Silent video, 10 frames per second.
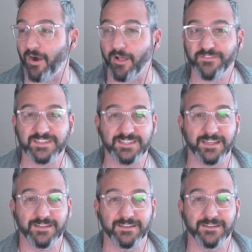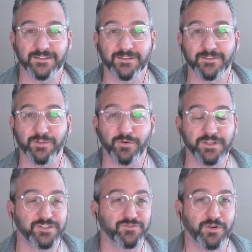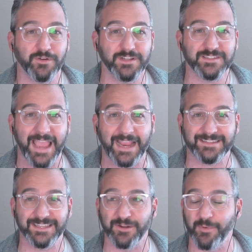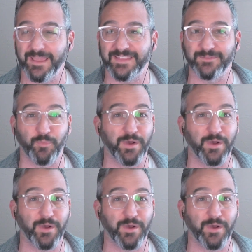All of a sudden, Laurie Strode is acting in a way that